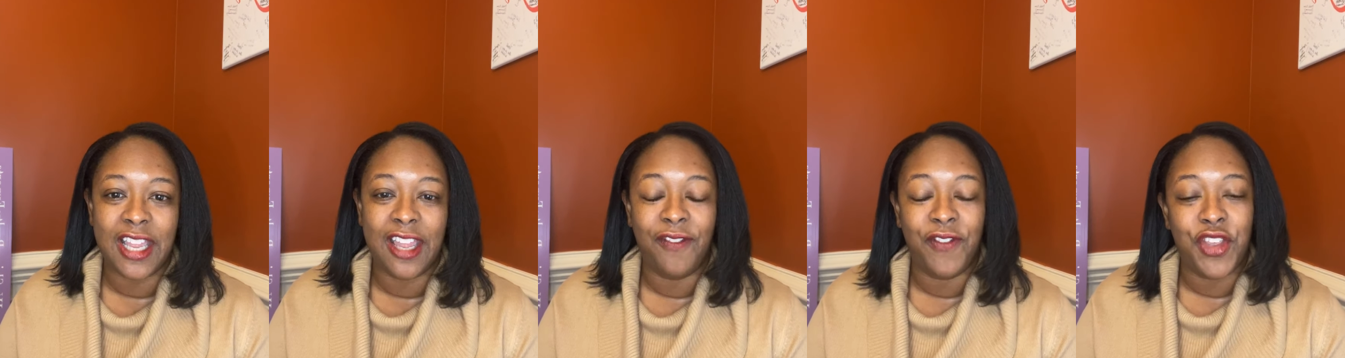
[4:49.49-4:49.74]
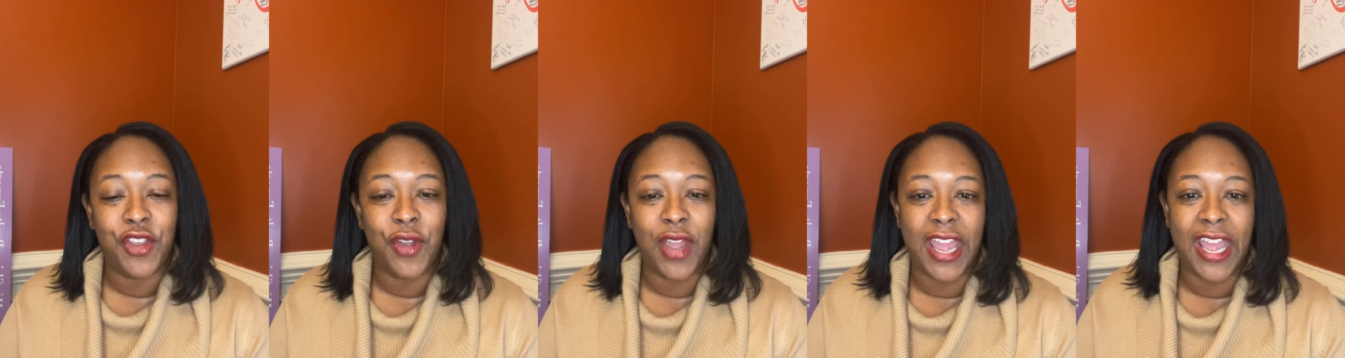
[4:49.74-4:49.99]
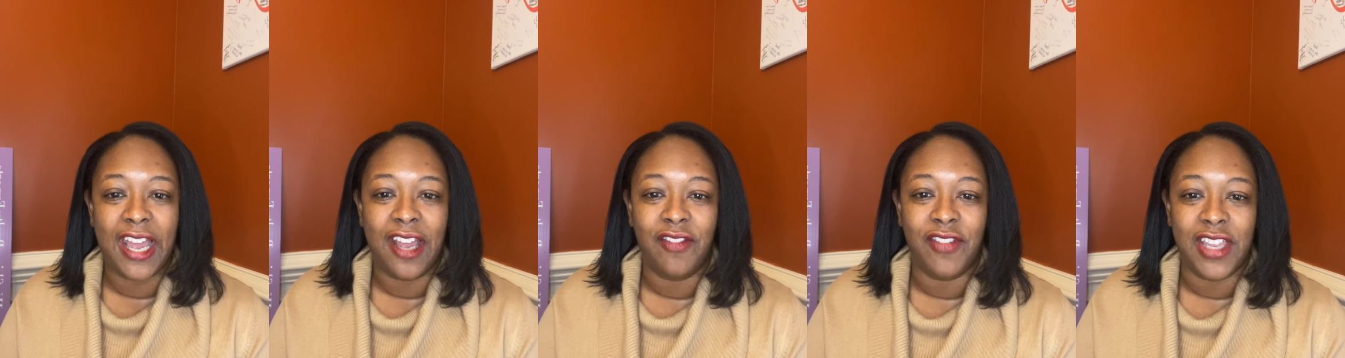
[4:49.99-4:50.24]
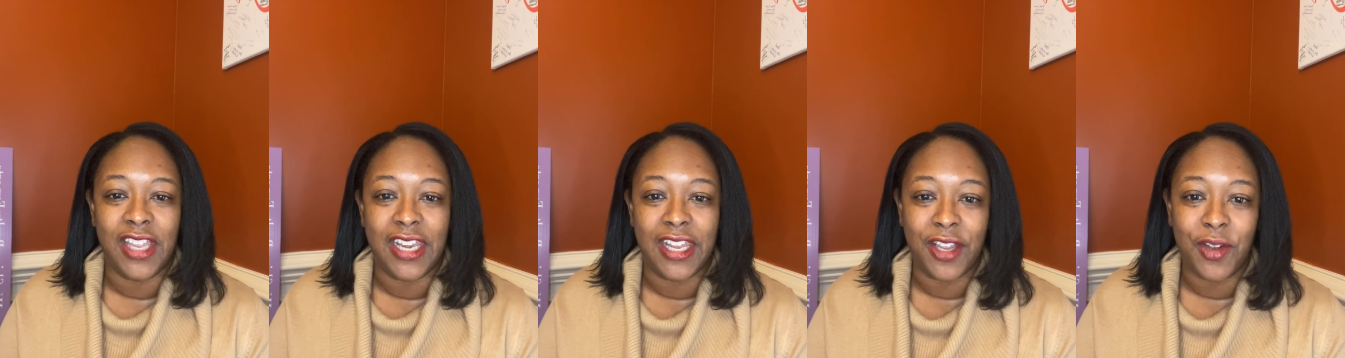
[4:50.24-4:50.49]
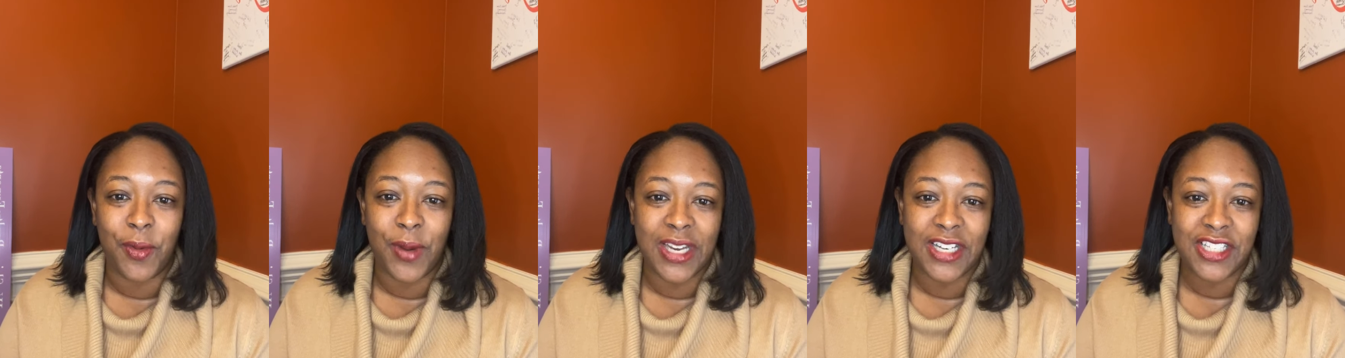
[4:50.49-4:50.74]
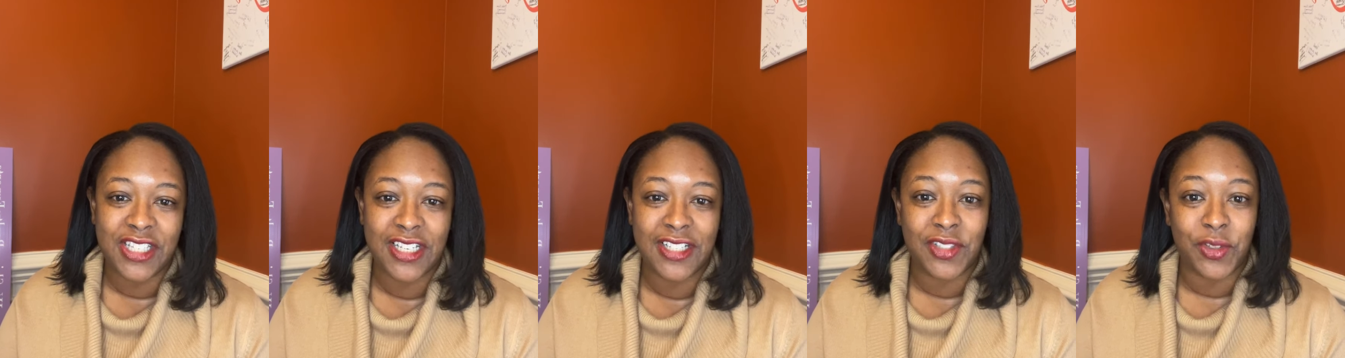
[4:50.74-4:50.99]
If you have any
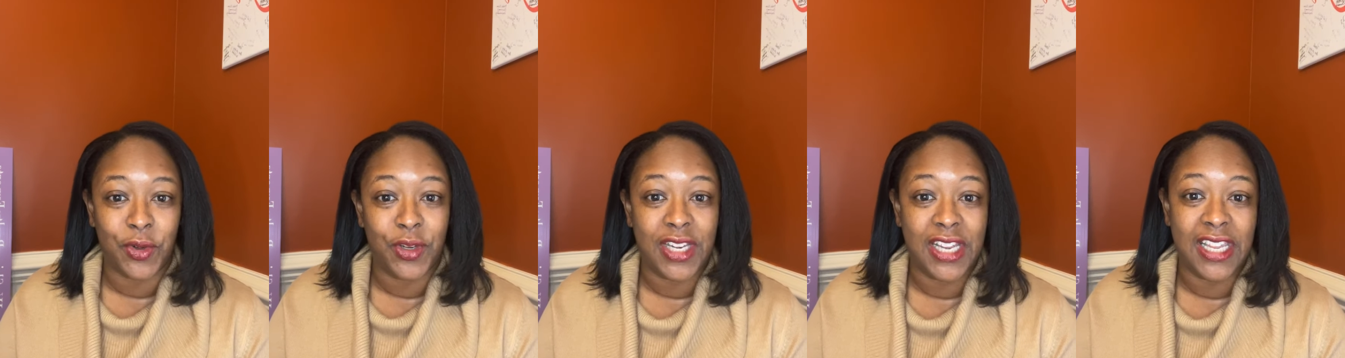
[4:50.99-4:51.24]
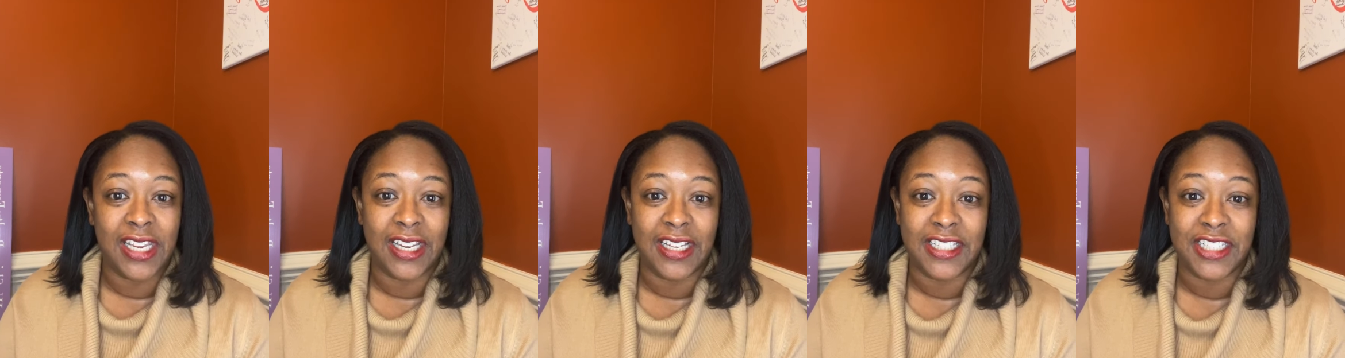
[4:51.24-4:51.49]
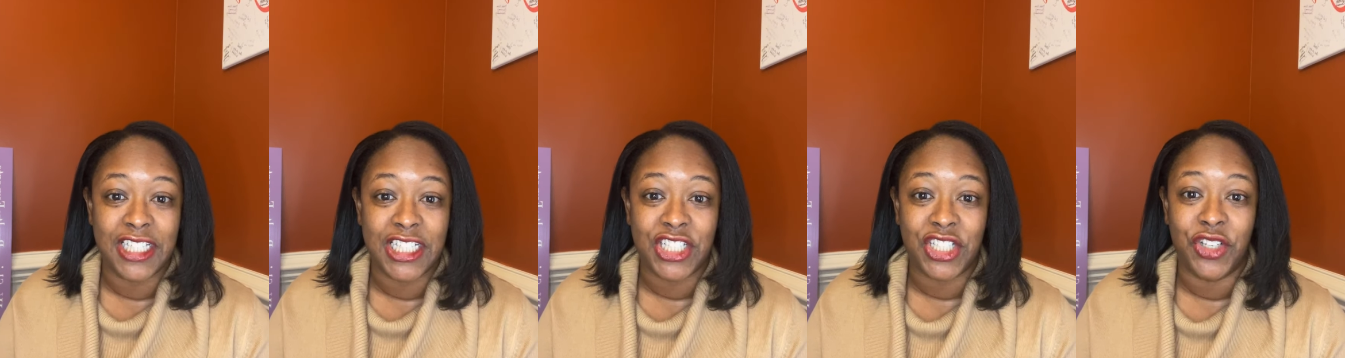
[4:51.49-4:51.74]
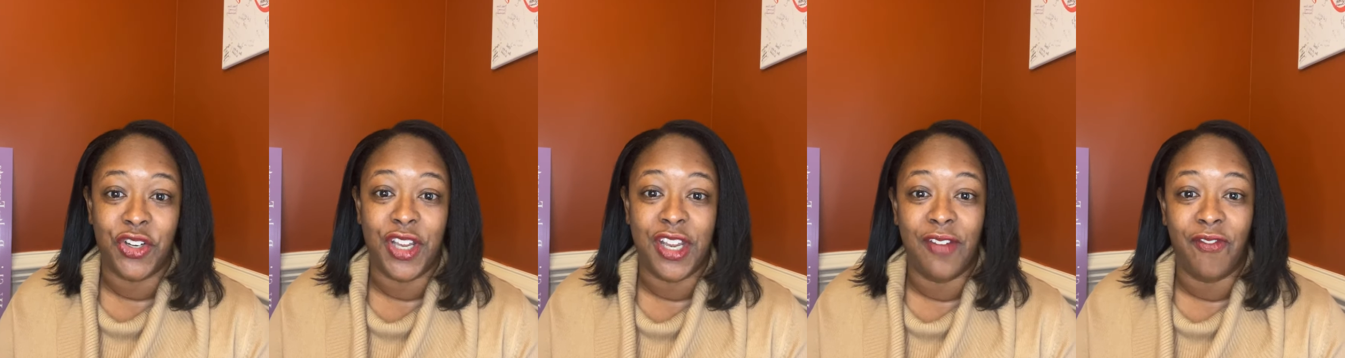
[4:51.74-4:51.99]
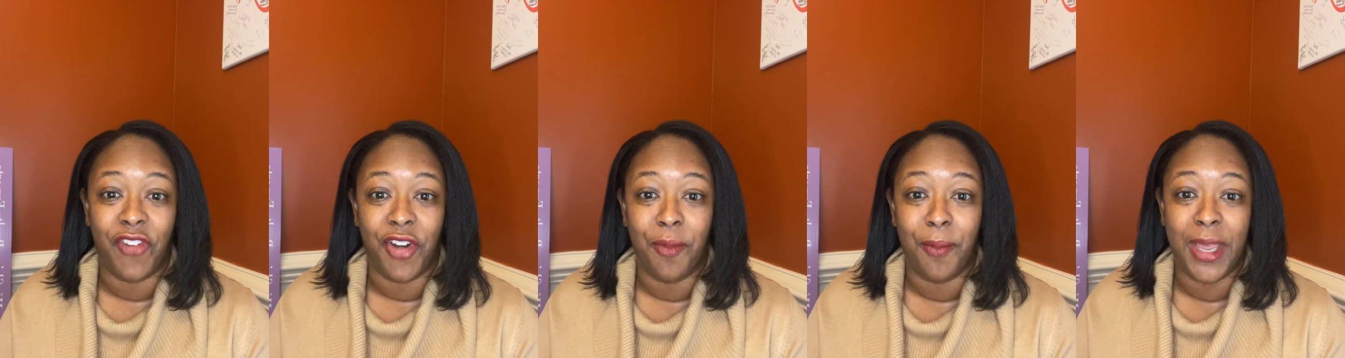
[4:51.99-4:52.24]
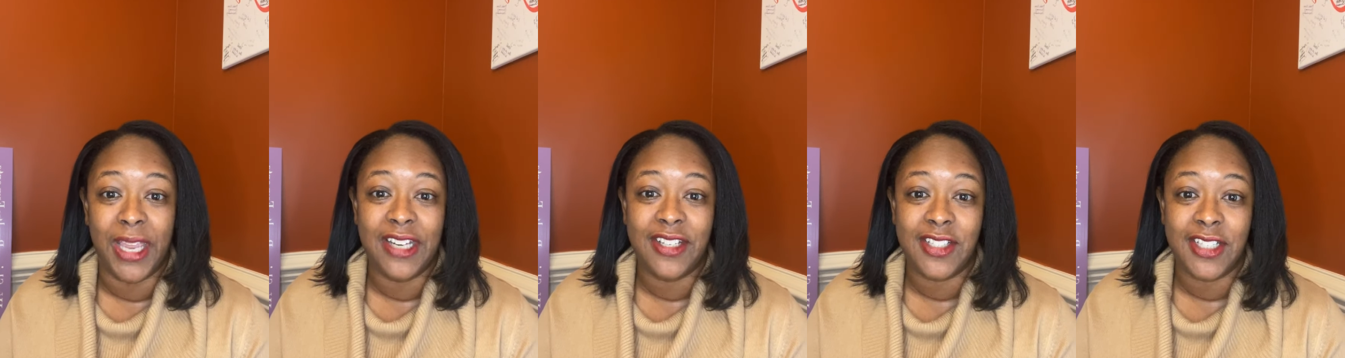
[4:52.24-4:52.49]
questions or need additional
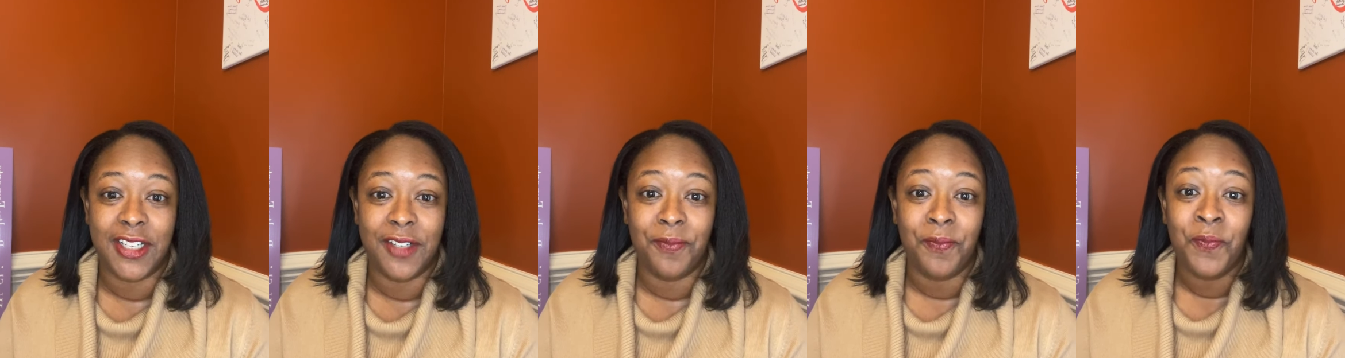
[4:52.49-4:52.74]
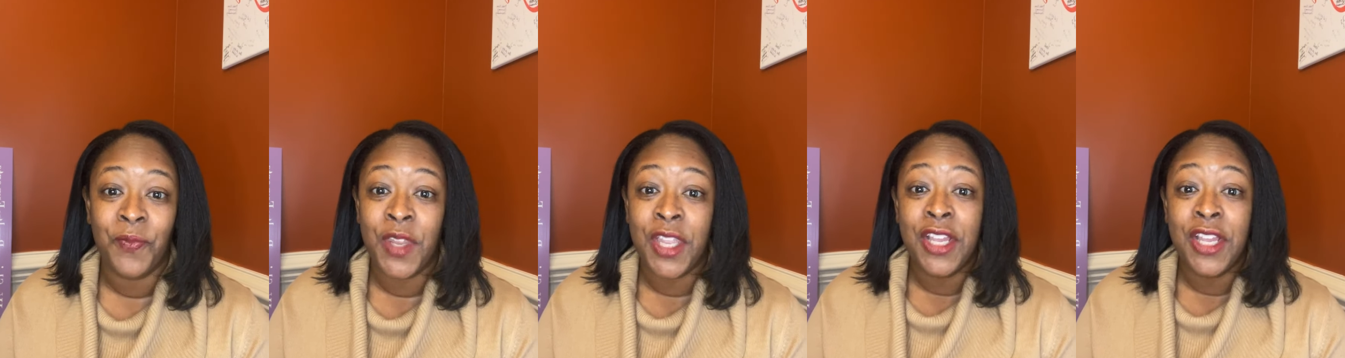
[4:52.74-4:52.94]
information,